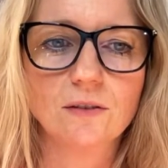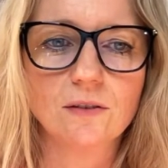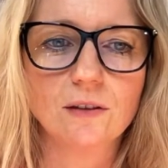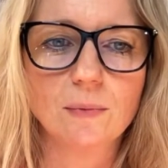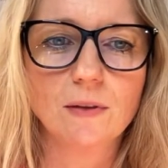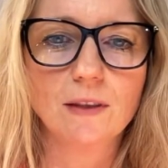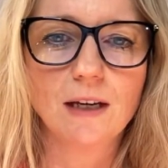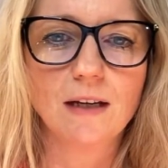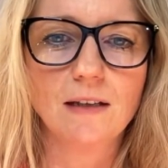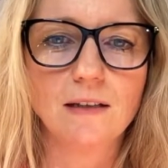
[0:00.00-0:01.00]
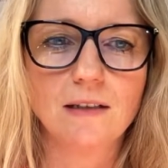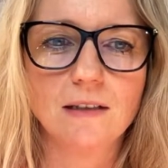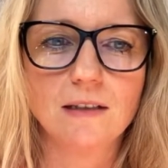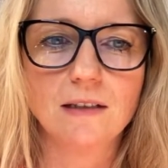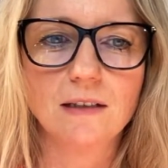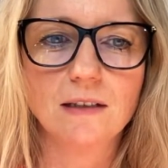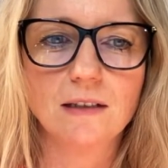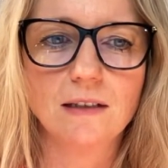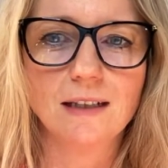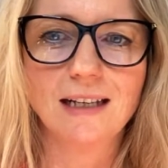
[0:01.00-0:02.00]
Sorry about that.
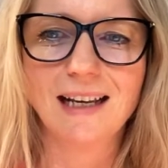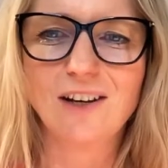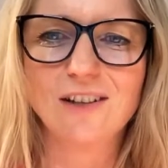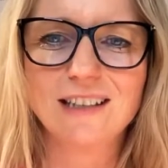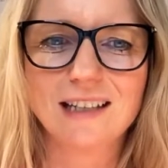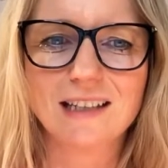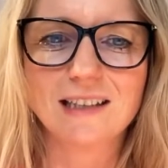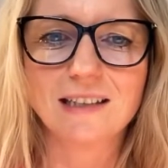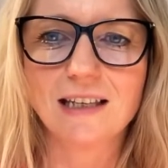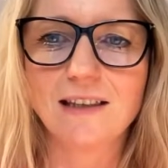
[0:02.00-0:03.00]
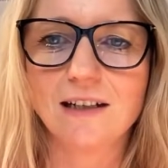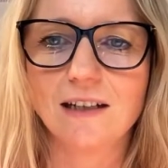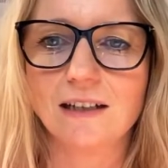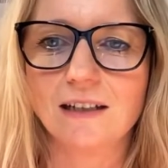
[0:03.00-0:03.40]
And I can't test it either.